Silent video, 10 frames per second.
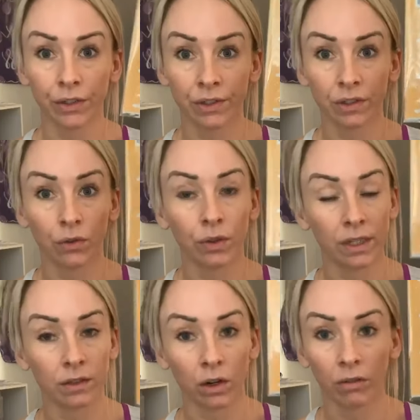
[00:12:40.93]
So
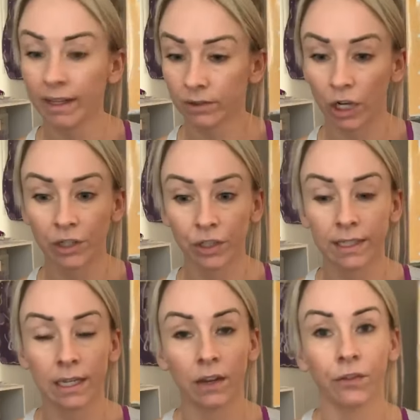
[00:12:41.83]
these are like scratch and
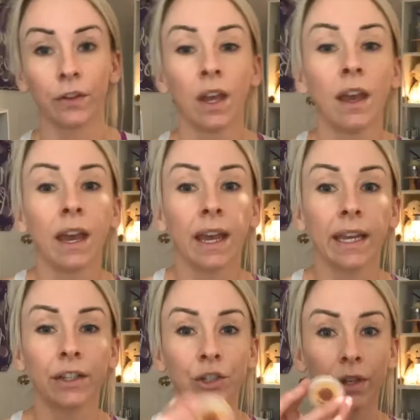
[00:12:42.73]
sniff,
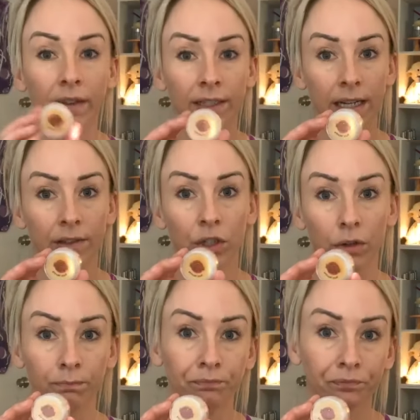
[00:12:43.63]
and you get the tester.
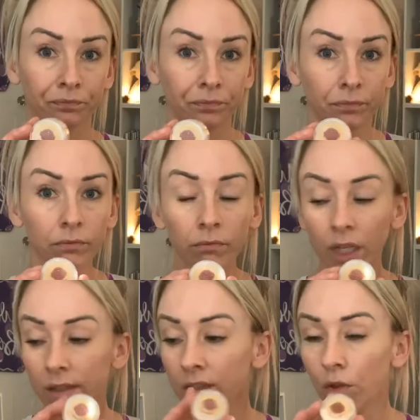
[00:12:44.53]

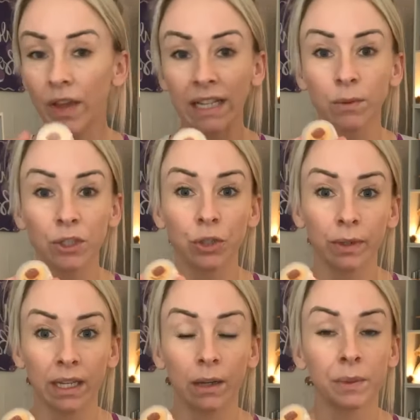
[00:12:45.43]
So that's what you
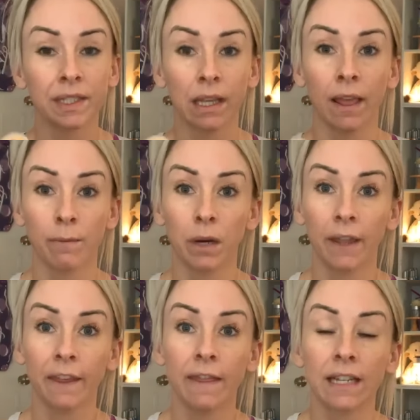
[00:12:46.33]
would get with scent of the
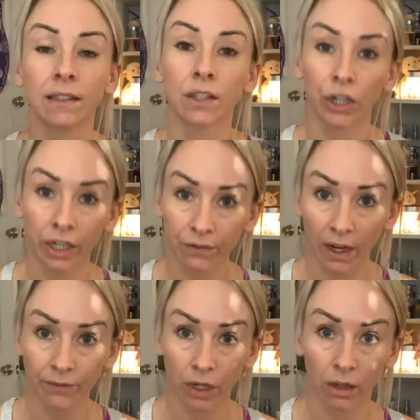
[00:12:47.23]
month, and that's
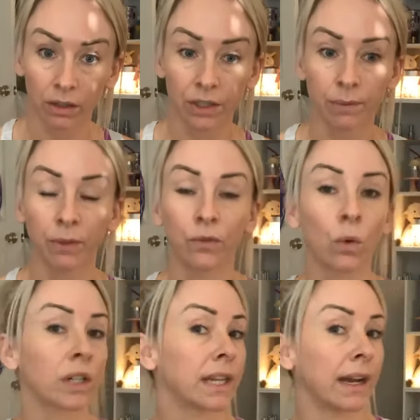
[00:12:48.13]
$35
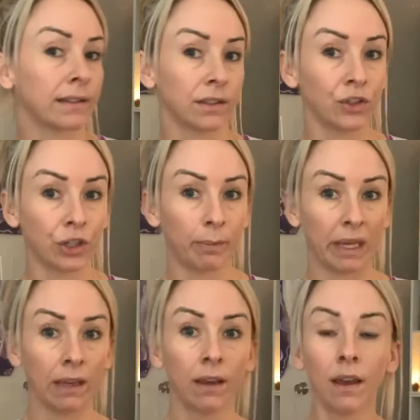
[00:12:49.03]
before tax and
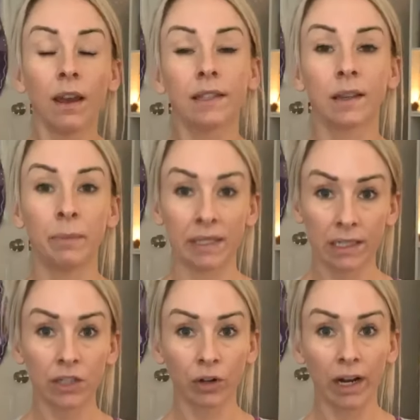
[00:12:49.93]
shipping. It's a
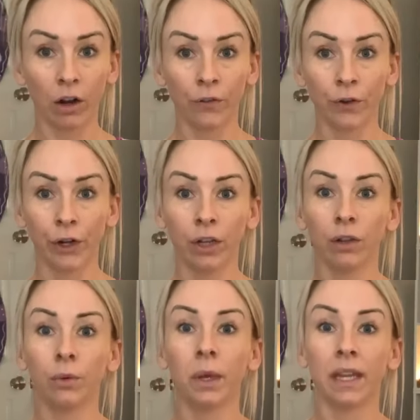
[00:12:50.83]
business write-off for
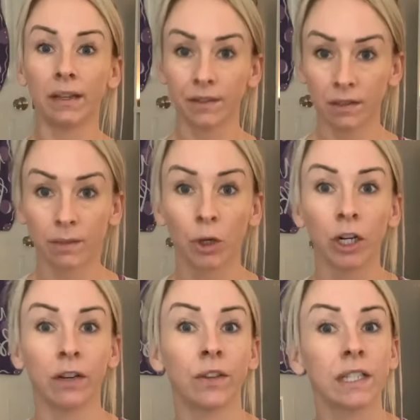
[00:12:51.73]
you. It is a smart
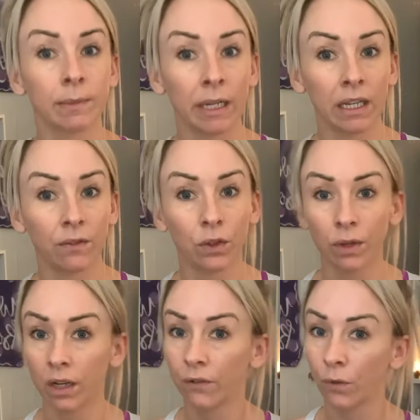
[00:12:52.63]
investment if you
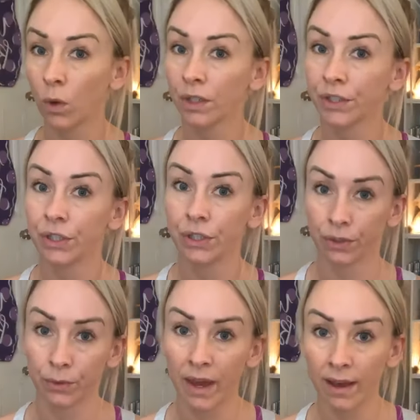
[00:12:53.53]
can afford to
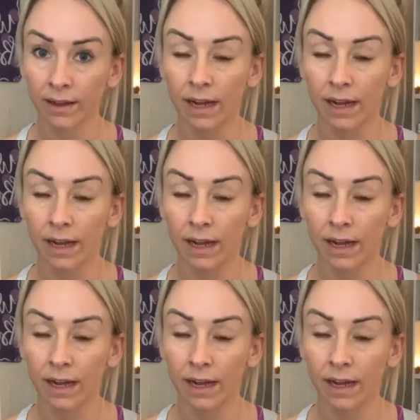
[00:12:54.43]
do that.